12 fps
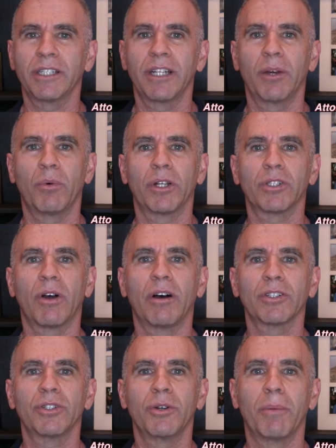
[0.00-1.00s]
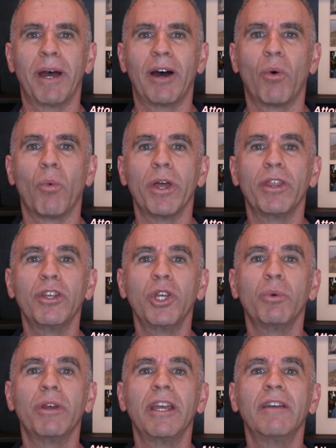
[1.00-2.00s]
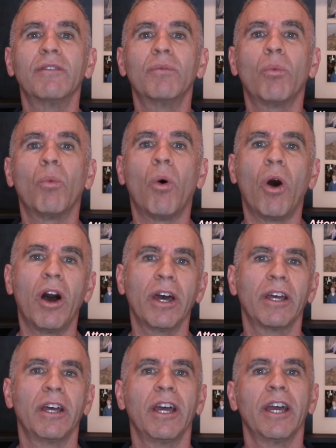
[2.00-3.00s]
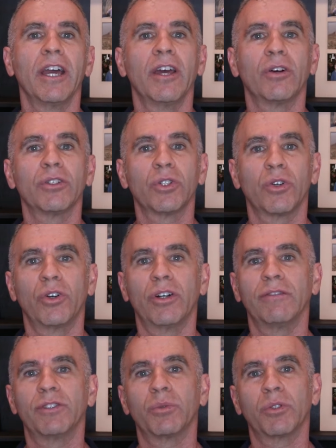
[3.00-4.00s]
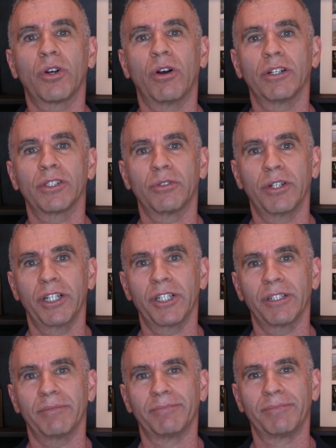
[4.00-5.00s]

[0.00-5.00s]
Today I want to talk to you about whether you even want an alternative to incarceration.